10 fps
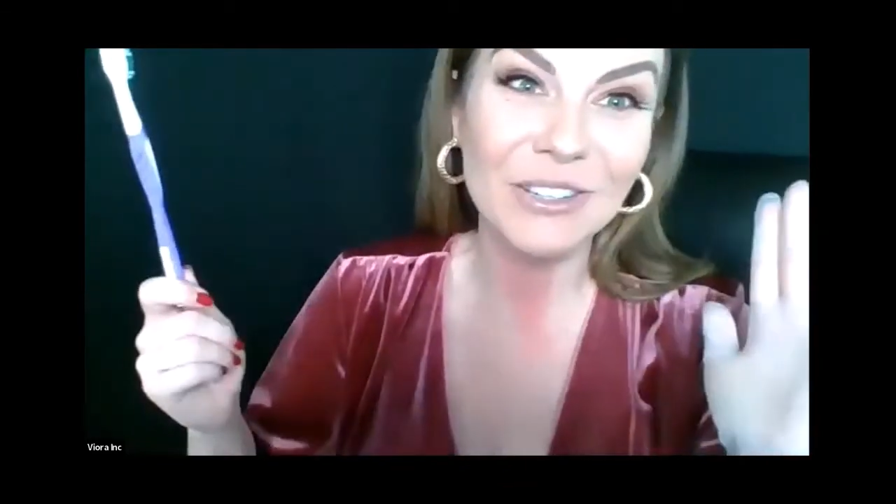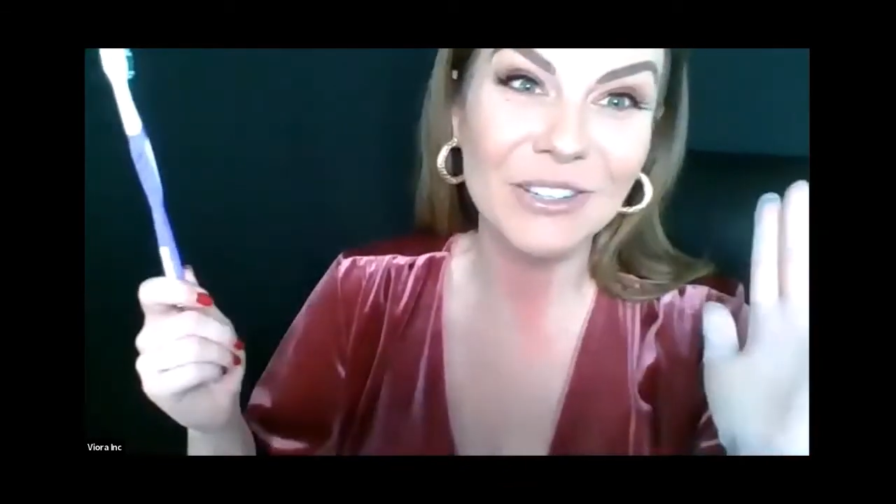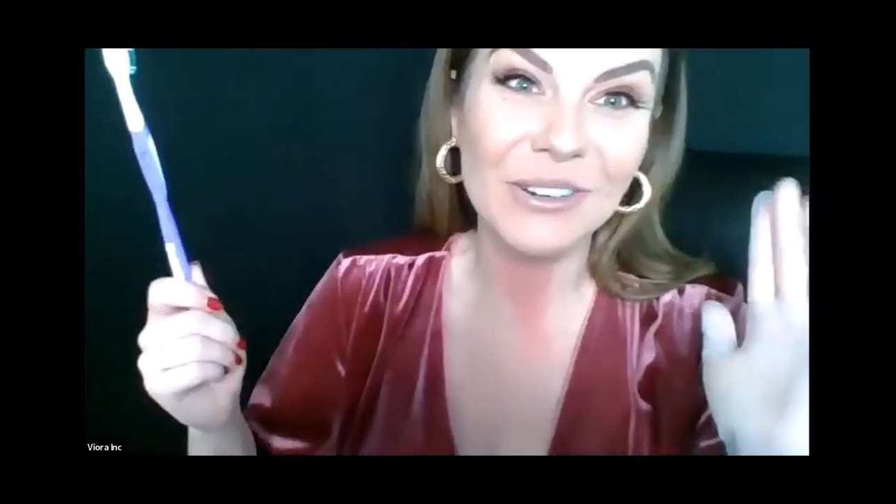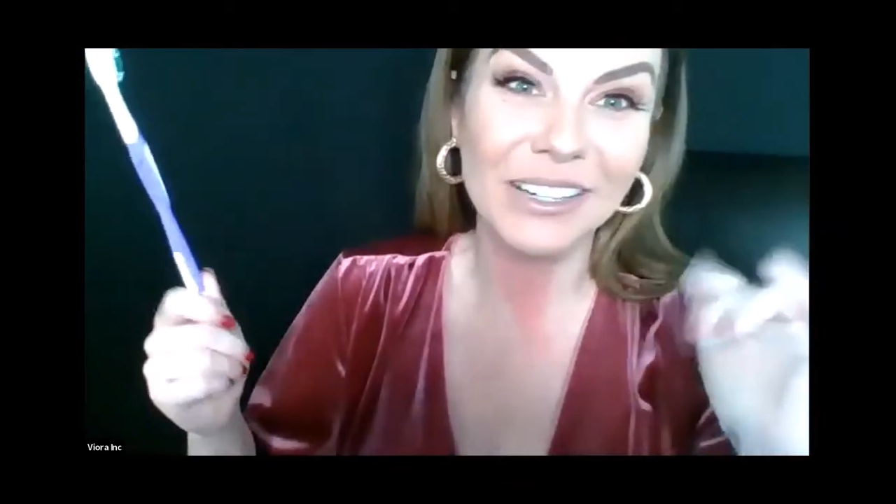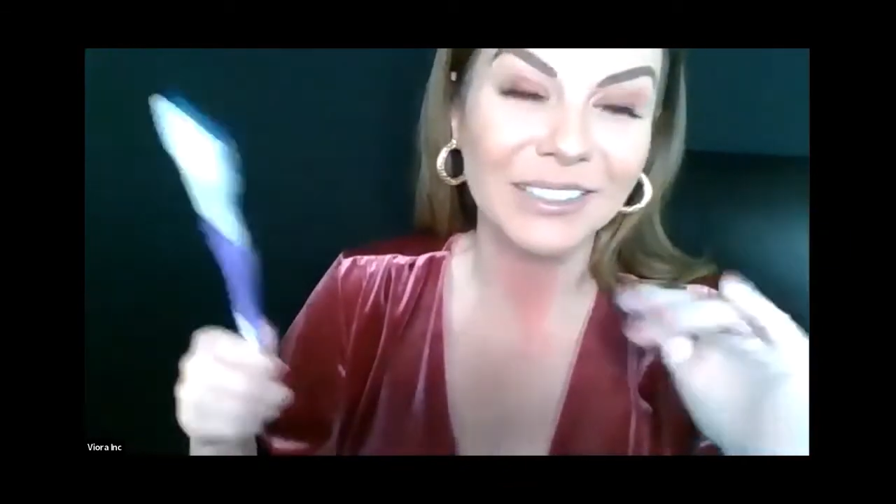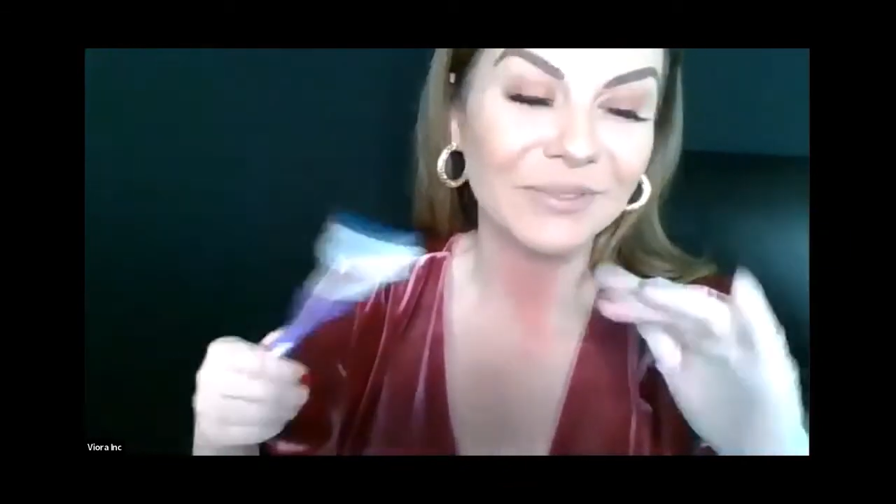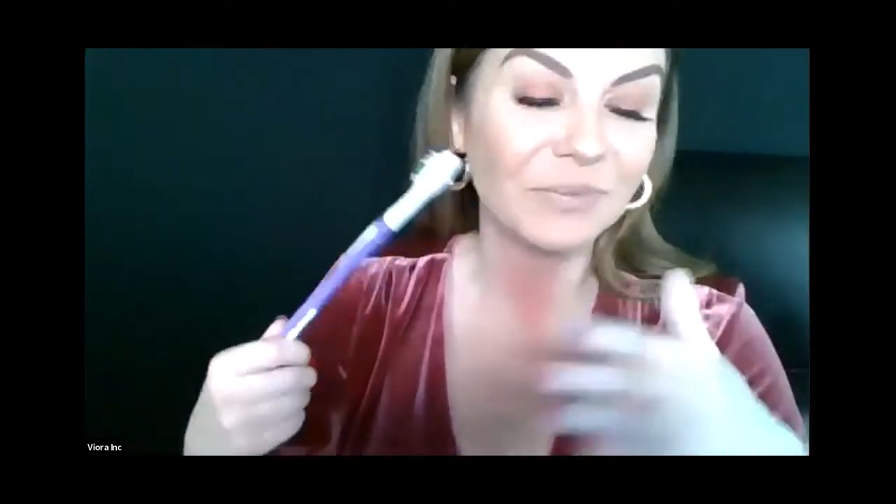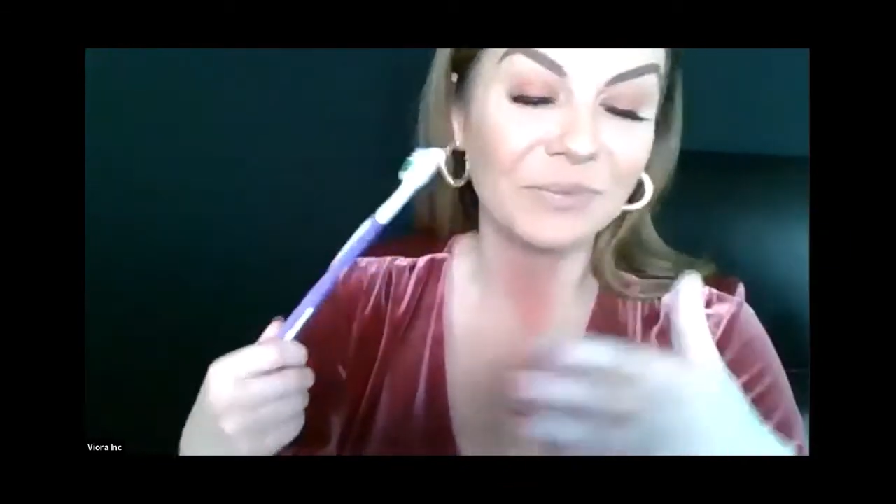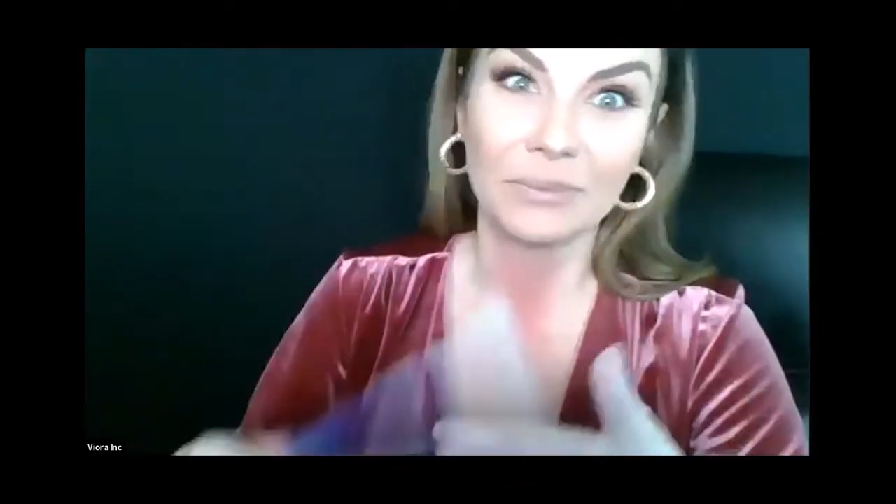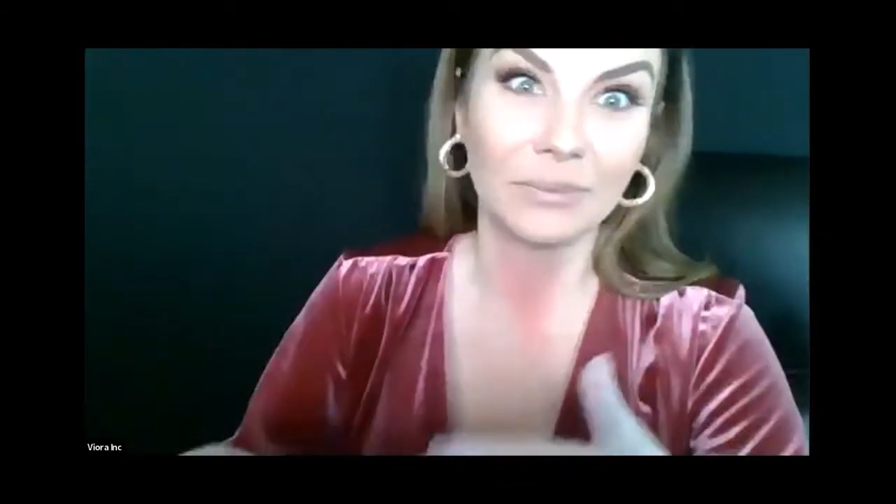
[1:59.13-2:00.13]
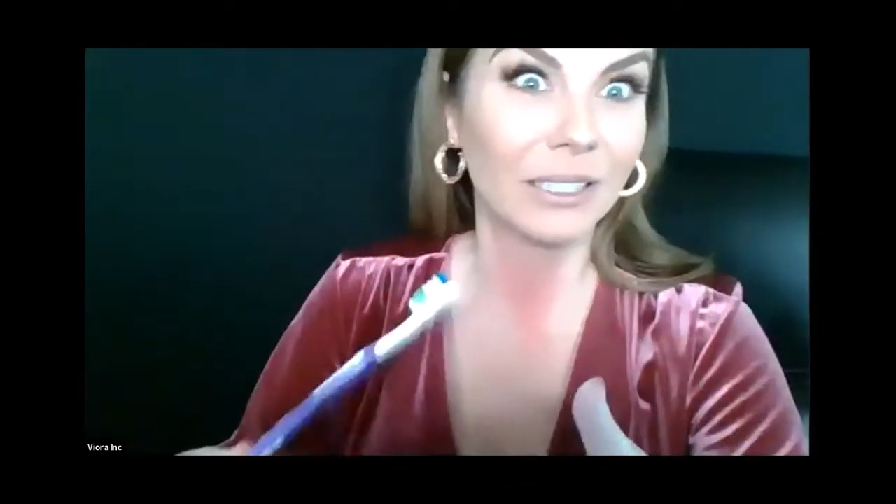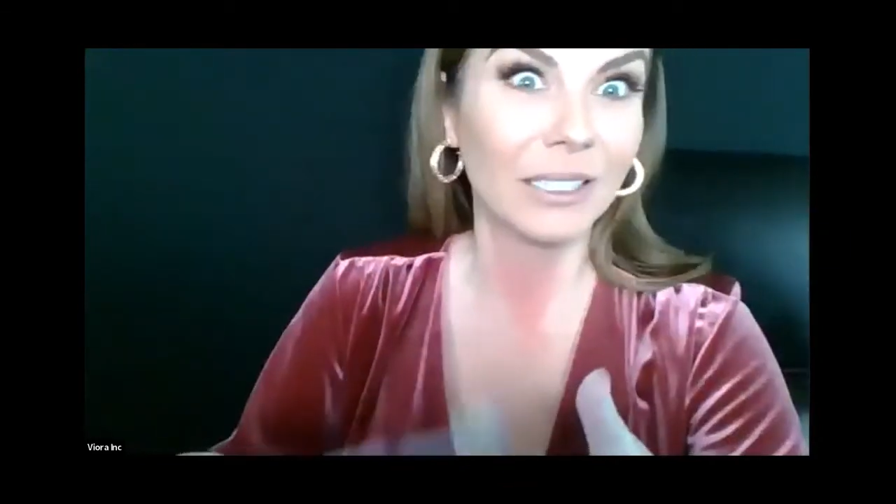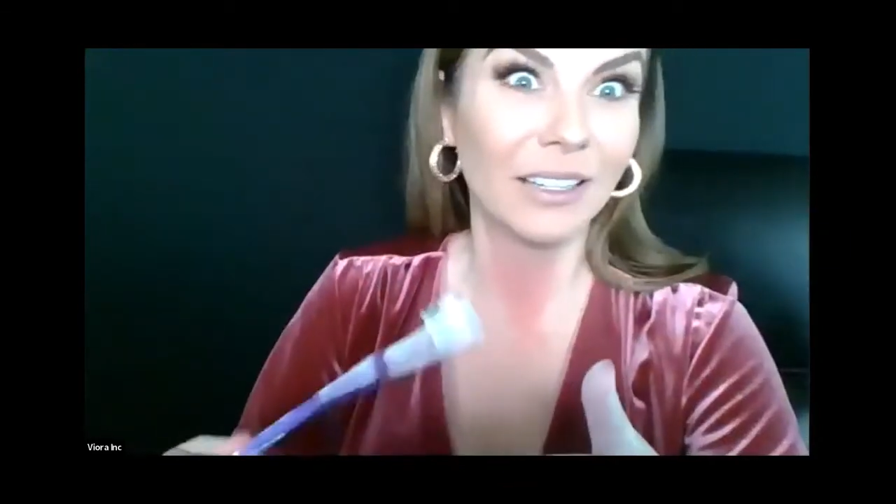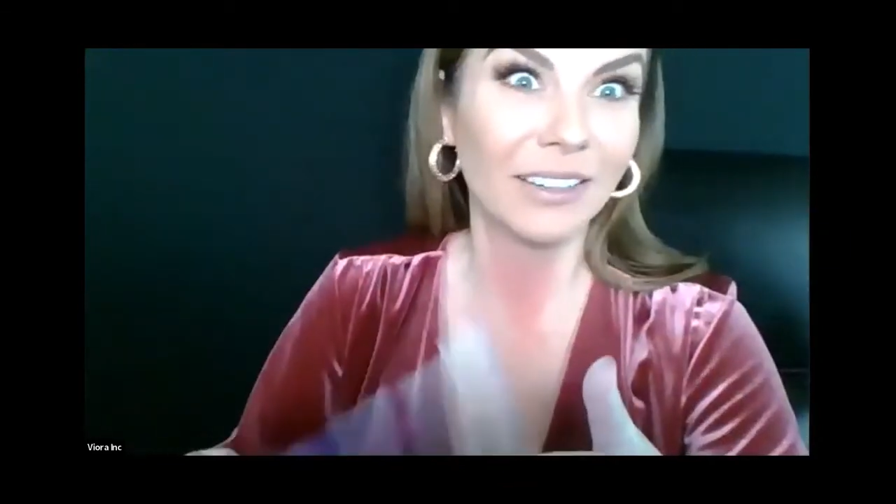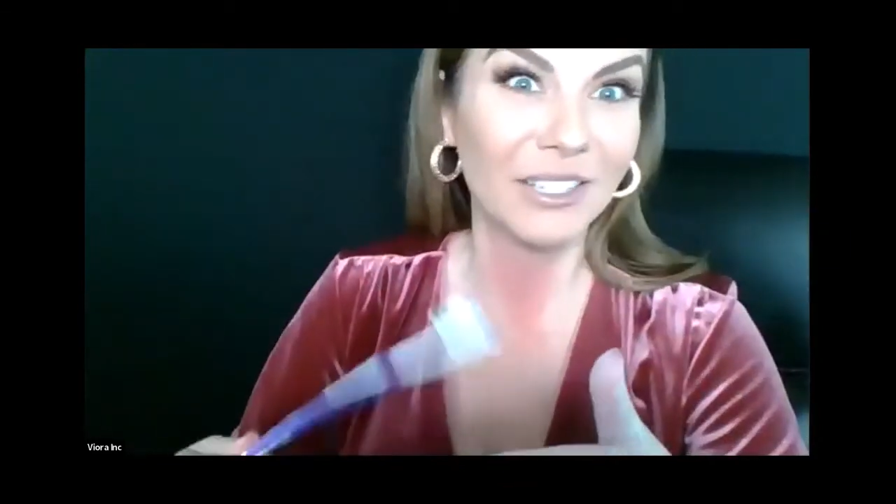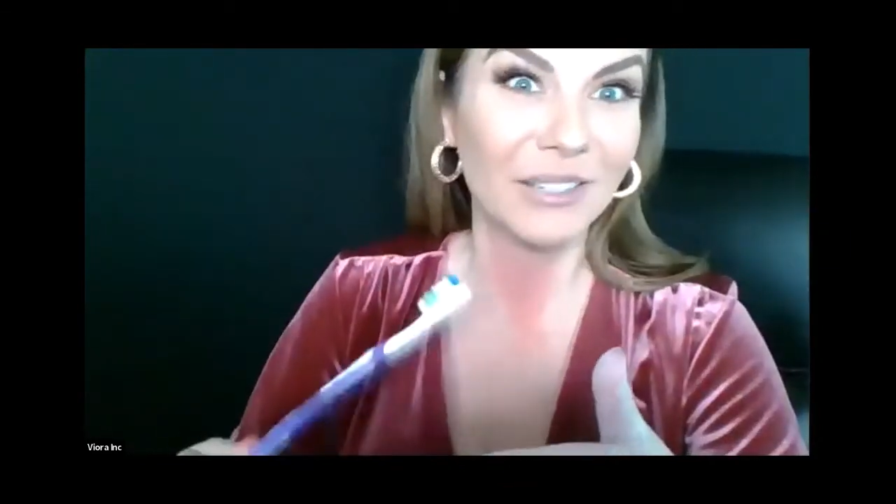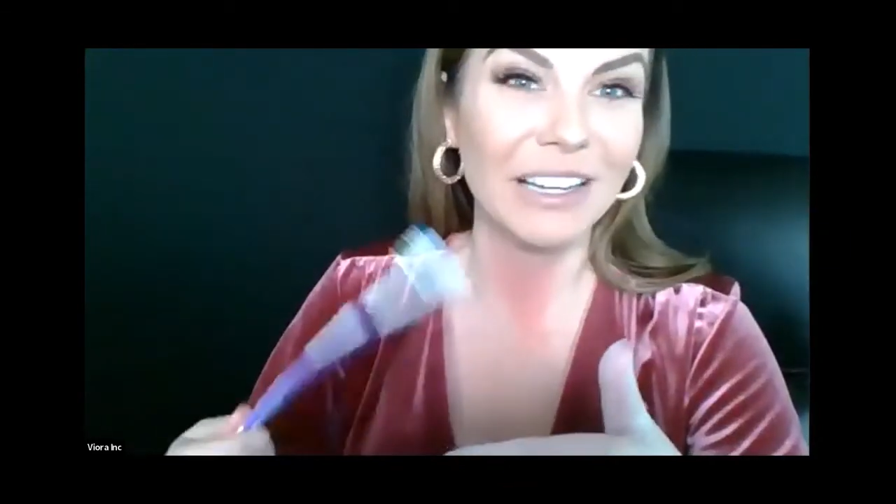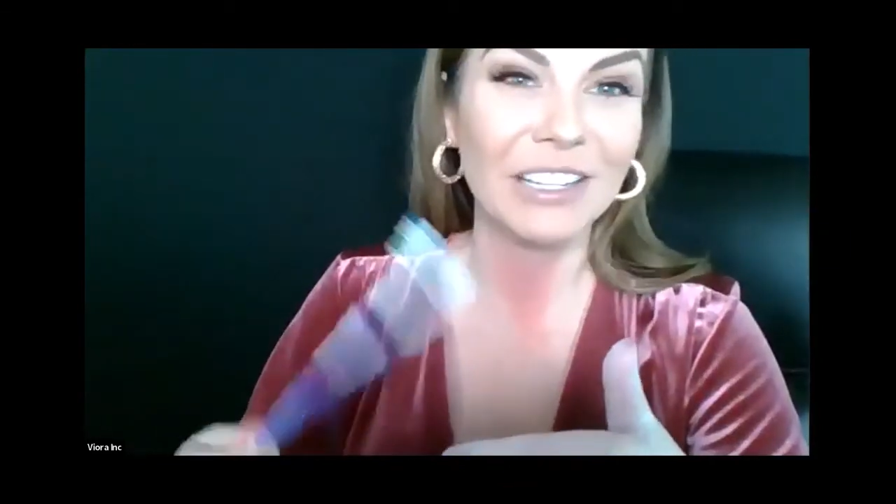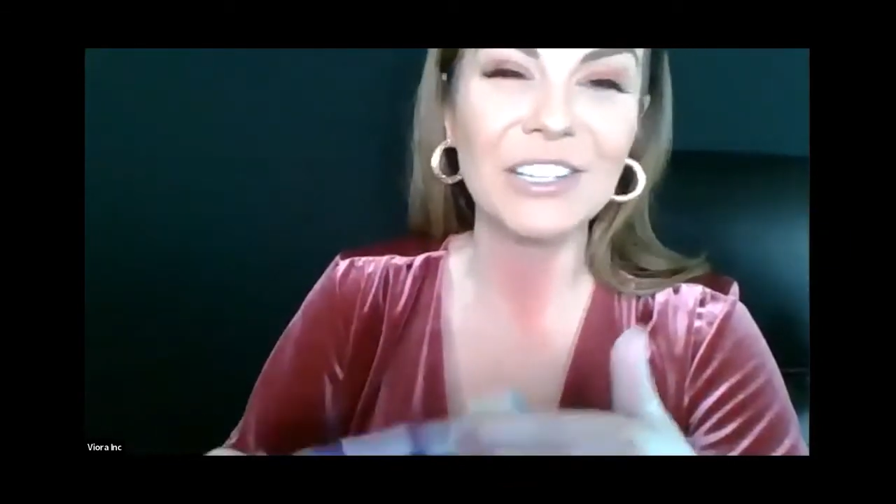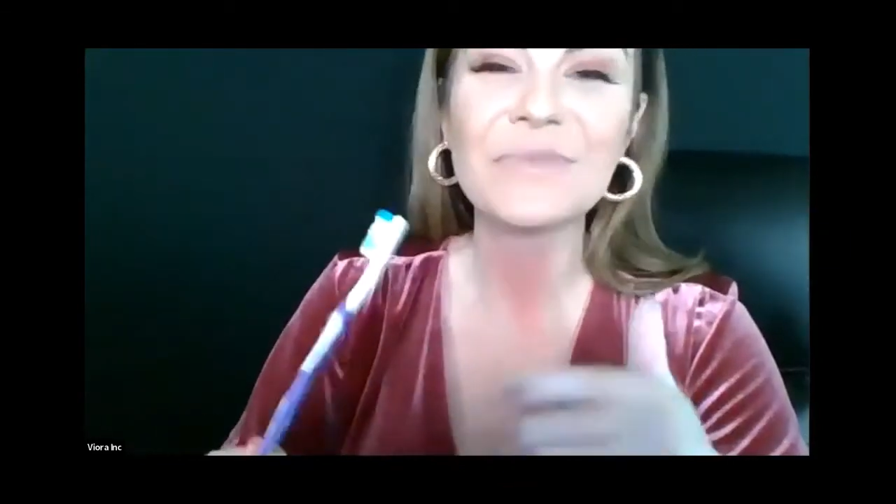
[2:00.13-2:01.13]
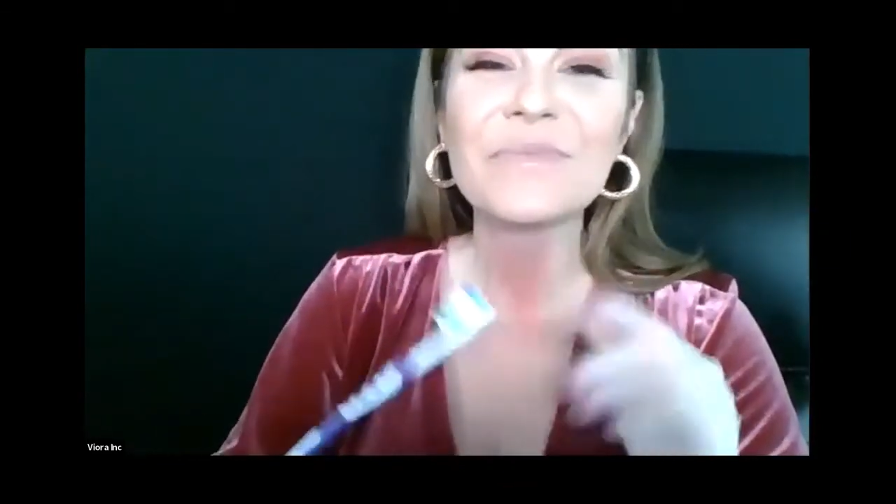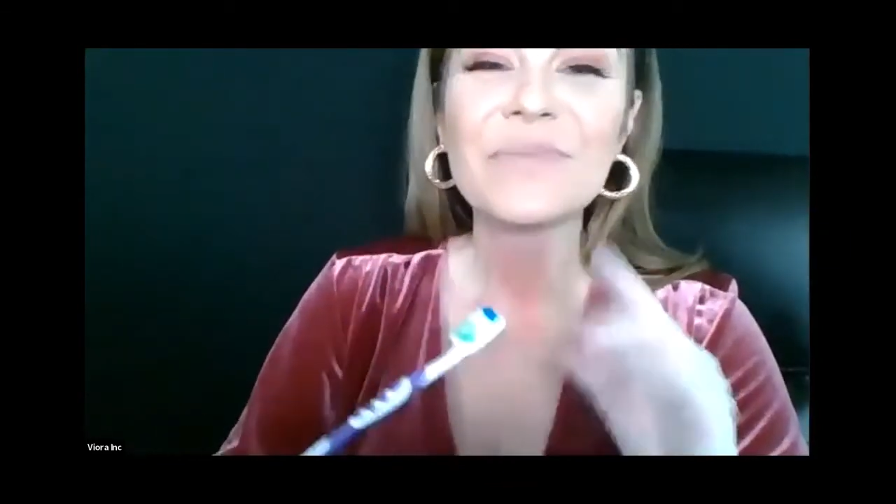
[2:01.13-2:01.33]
short. I talk too much.